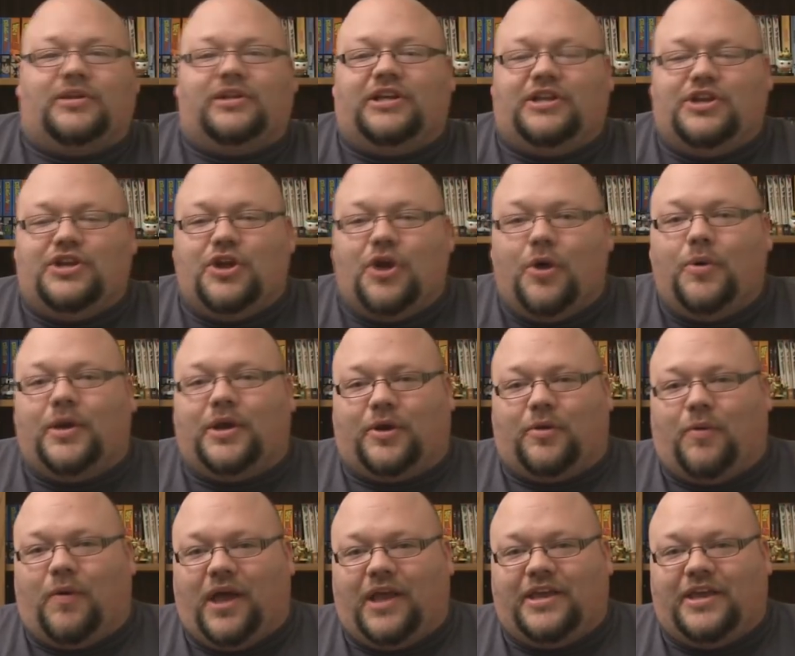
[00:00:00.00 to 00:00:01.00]
really know it
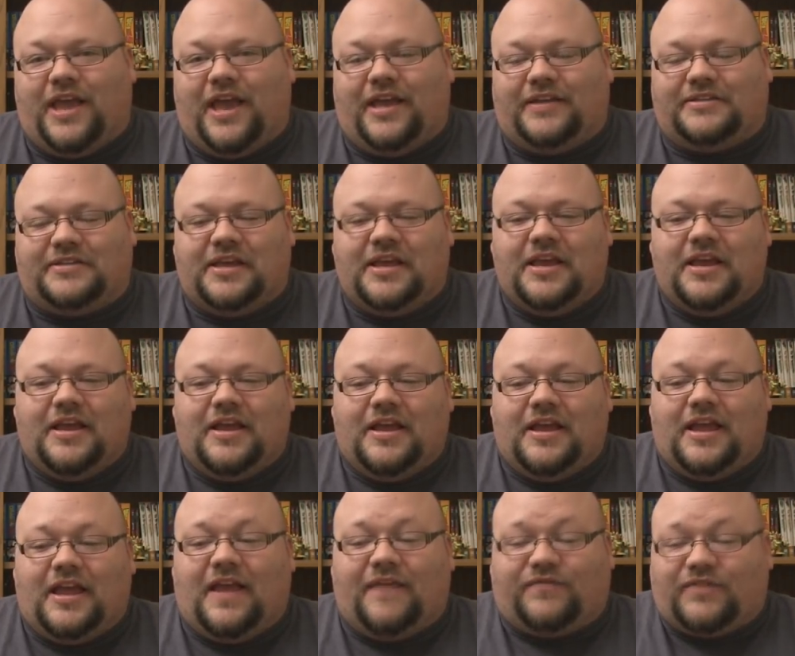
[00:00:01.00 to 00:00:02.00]
quite yet.
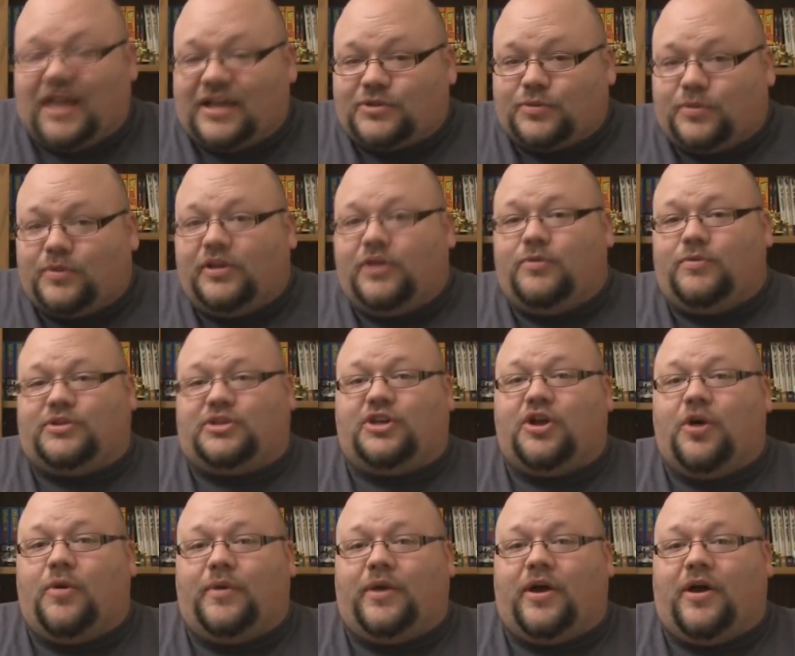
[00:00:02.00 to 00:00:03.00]
If that's really what's
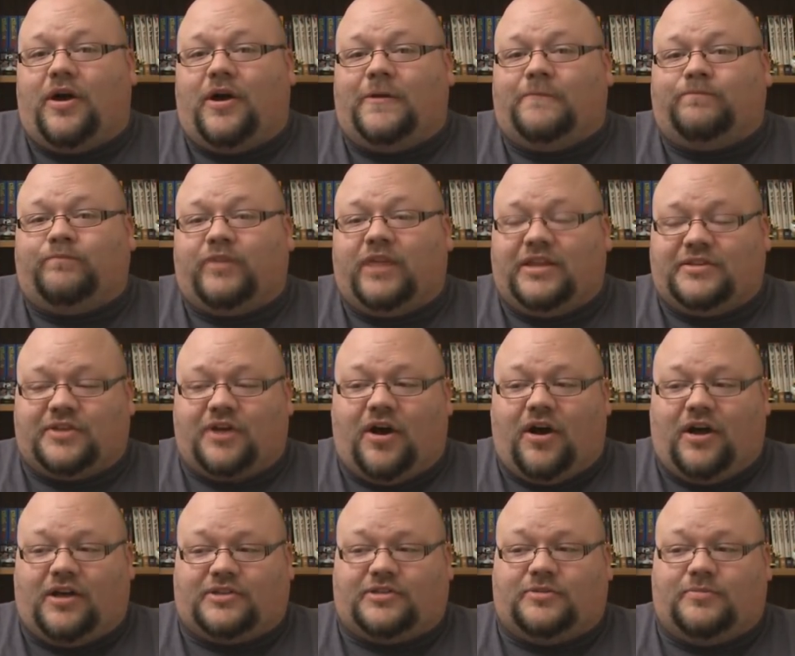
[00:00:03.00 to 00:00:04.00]
going on, it's
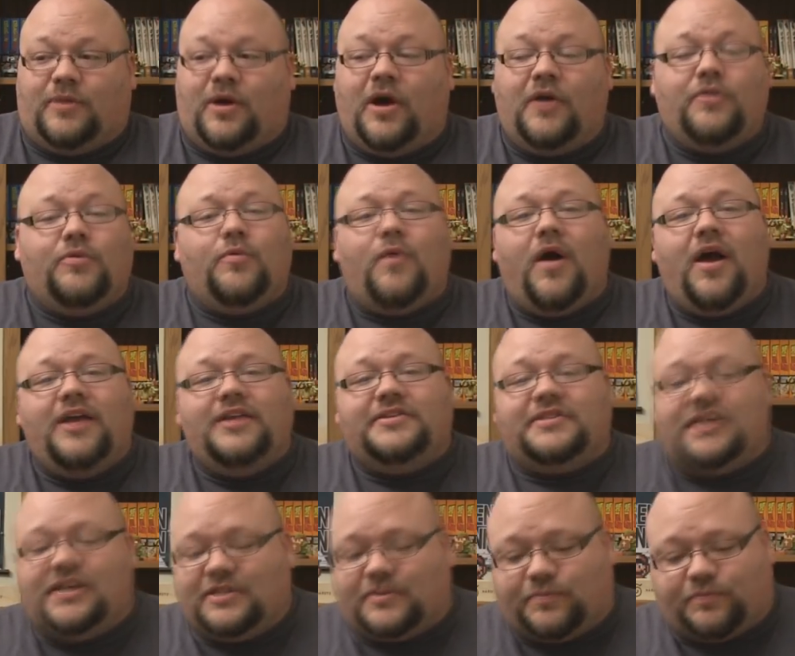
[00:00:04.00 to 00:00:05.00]
awesome.
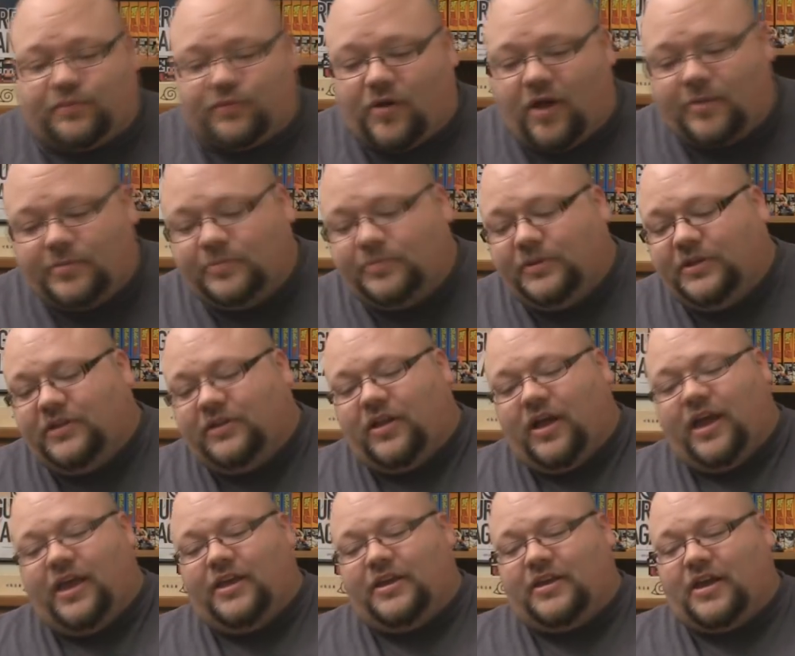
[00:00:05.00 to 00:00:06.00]
Otherwise, he's probably,
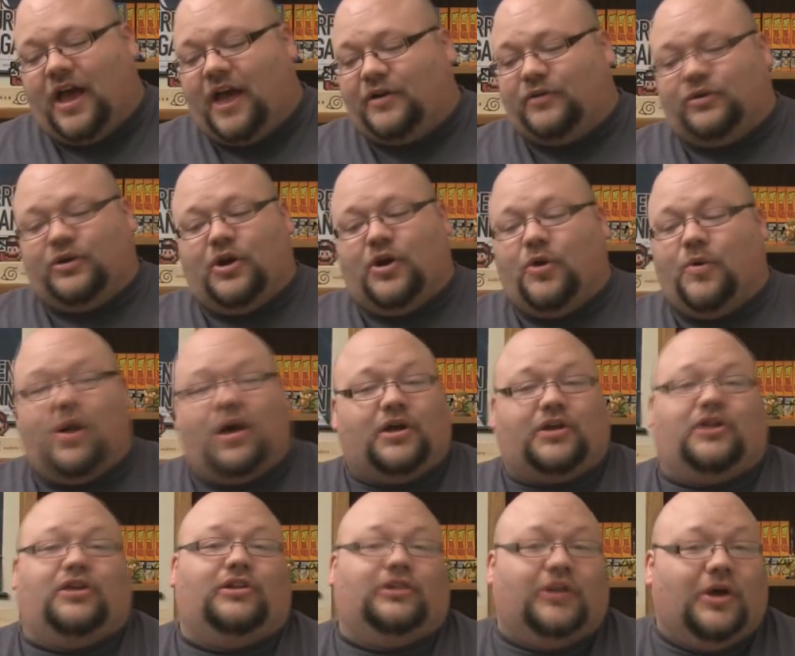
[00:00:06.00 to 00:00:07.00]
like, I don't know, a
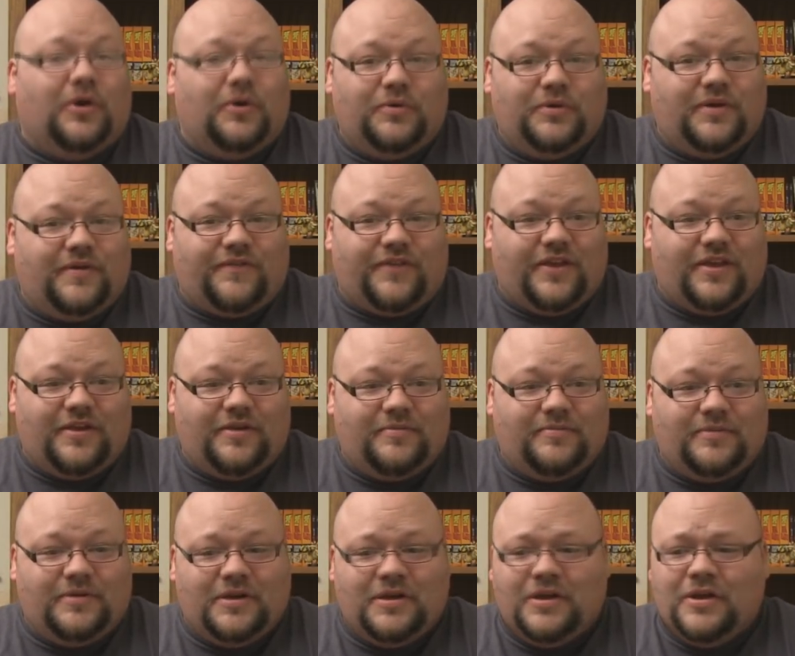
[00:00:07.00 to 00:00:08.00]
clone of
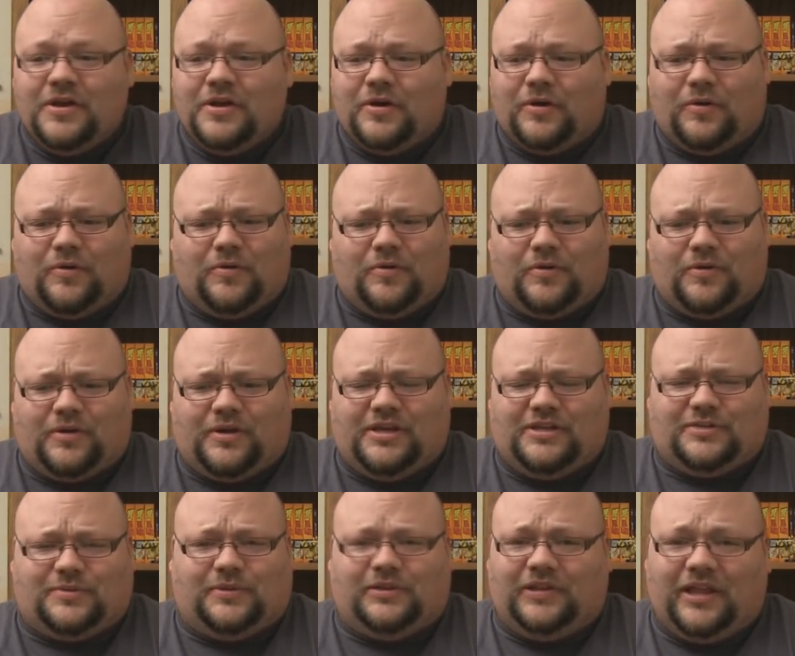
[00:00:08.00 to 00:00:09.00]
him, or
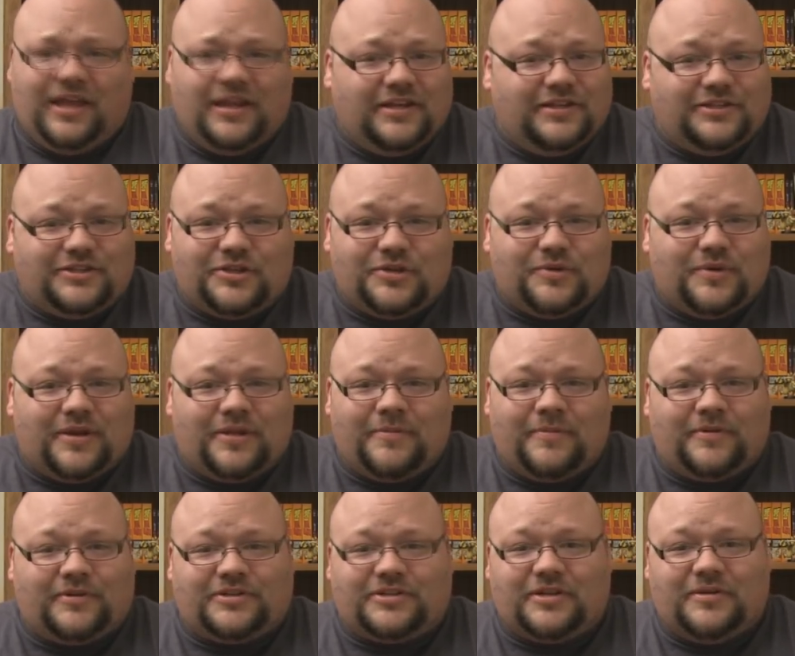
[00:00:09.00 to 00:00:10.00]
he's related to
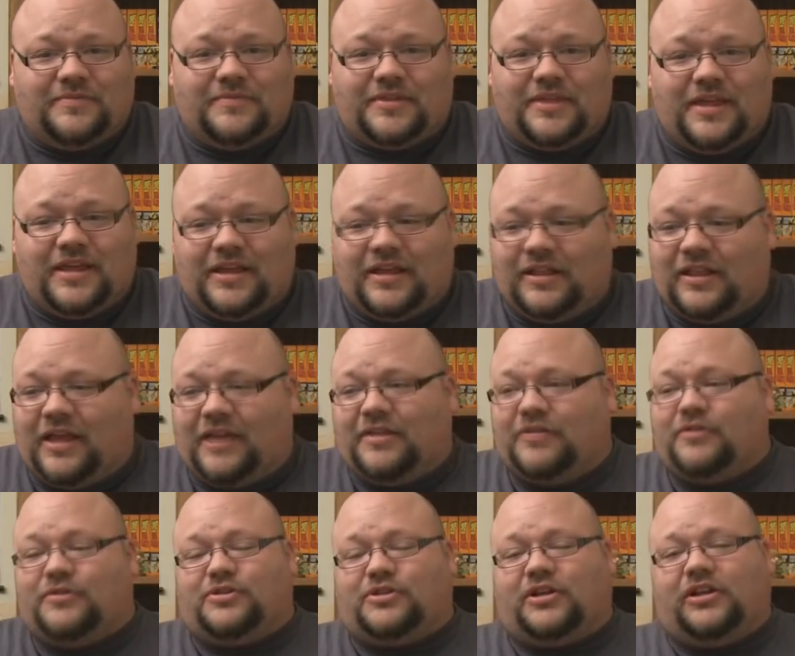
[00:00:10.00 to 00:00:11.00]
him or something.
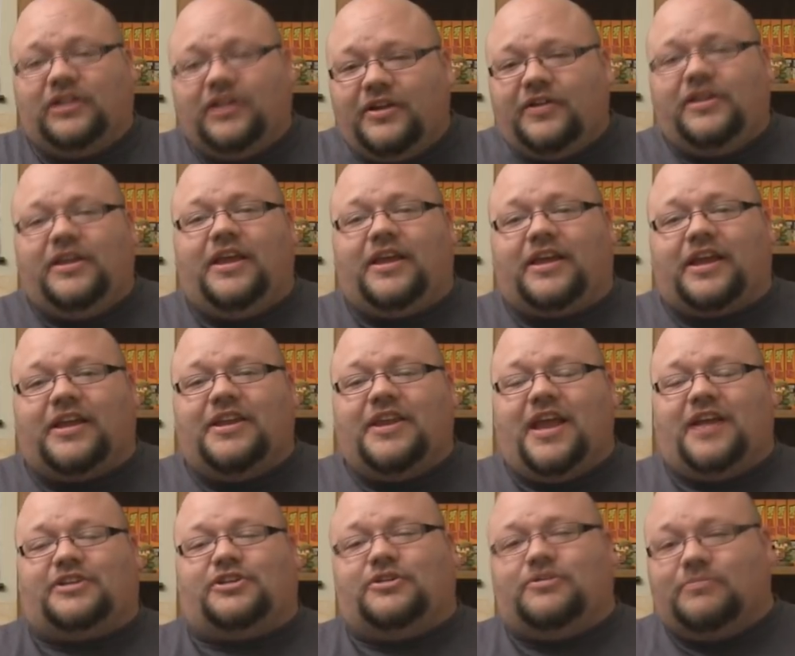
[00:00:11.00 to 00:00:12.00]
Like, there's clearly a
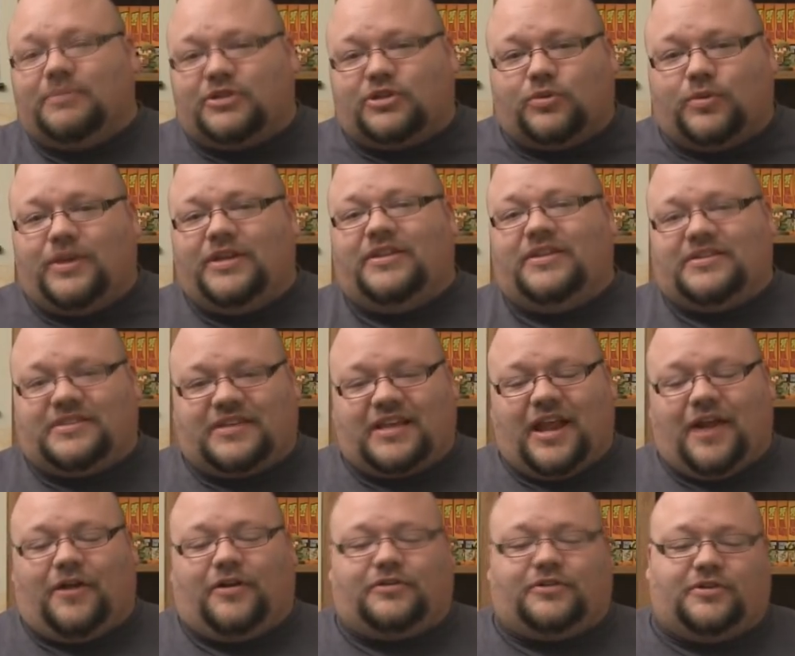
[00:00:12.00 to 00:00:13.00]
connection between these
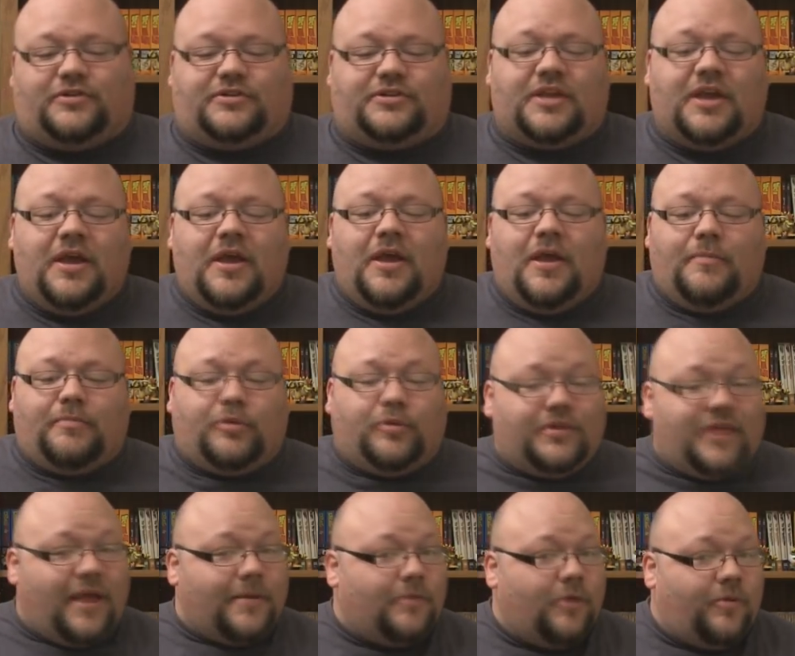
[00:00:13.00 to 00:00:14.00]
characters. But
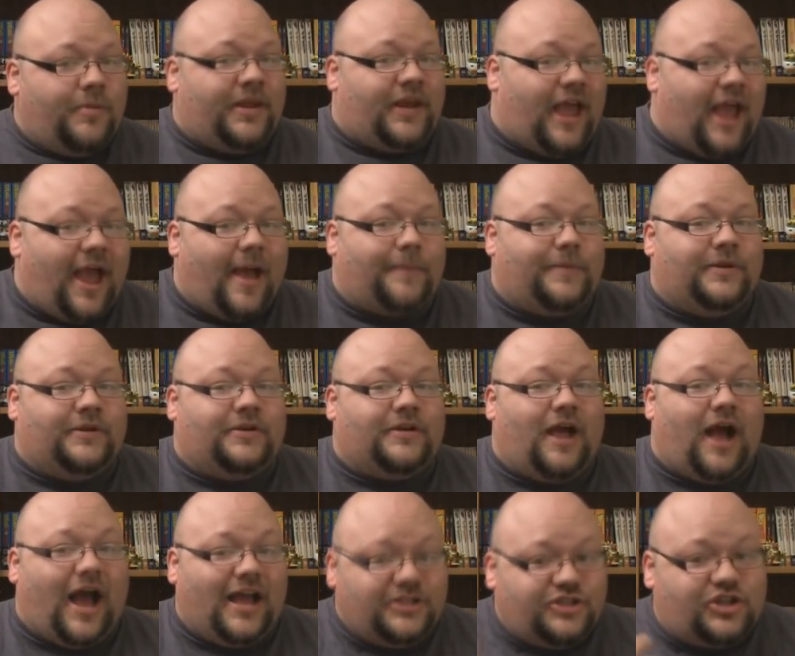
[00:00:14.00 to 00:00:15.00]
when that moment happened,
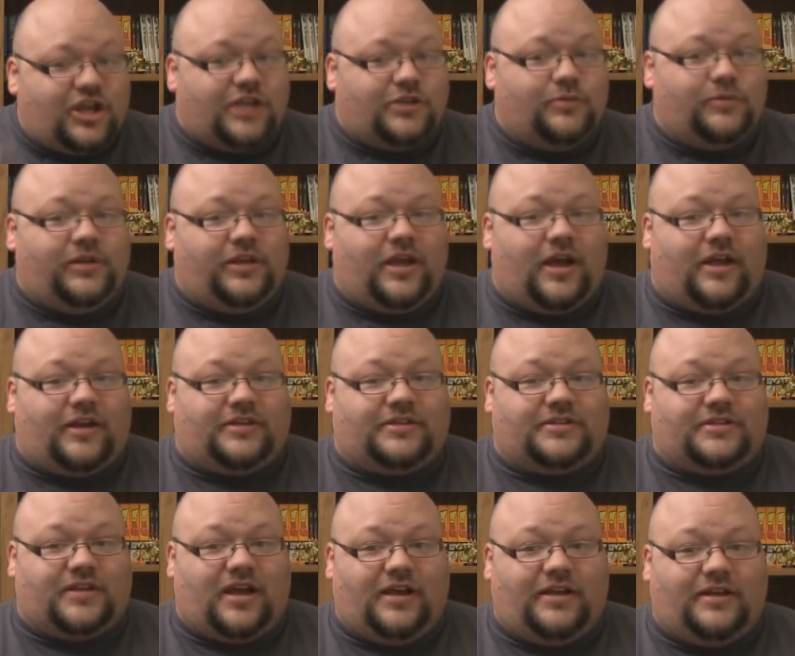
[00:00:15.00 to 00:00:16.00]
I genuinely got
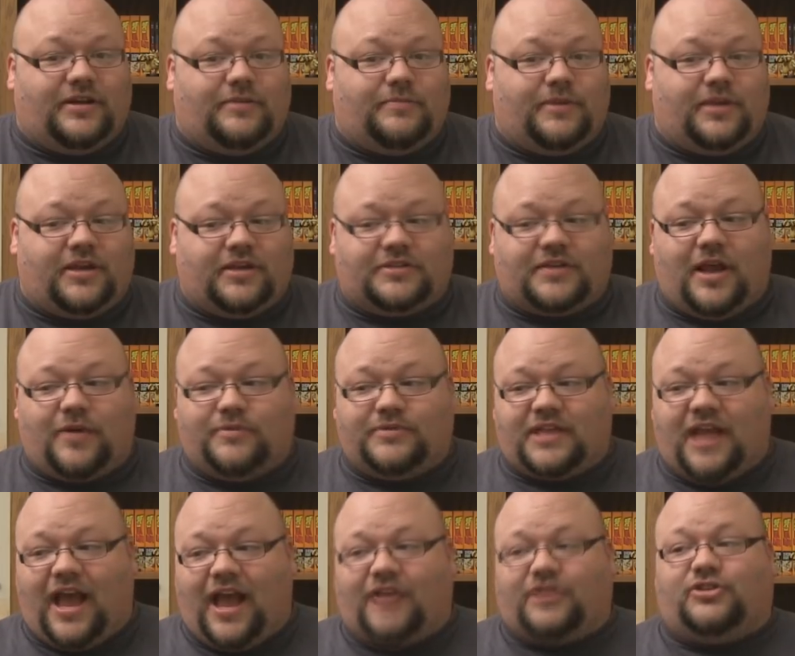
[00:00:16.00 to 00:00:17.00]
excited, because I
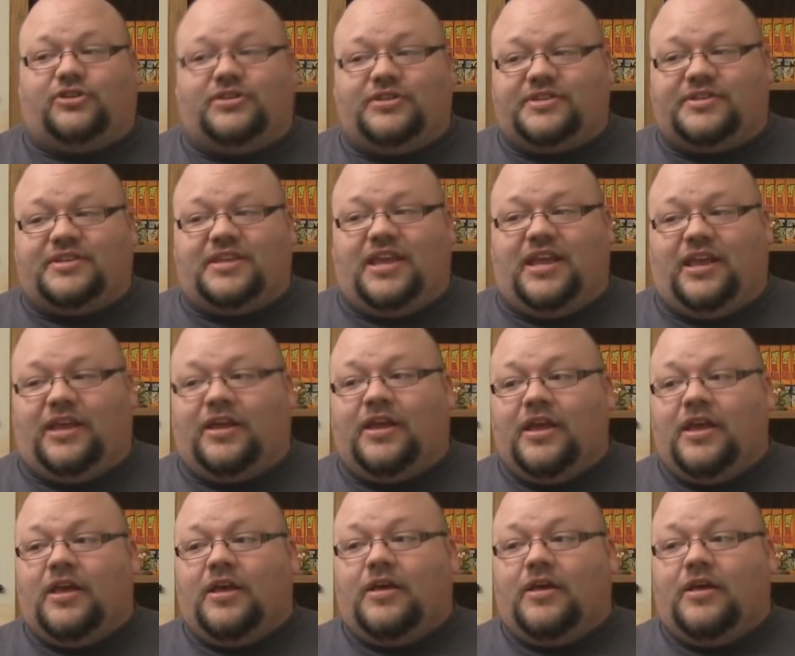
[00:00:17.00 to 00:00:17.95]
was actually seeing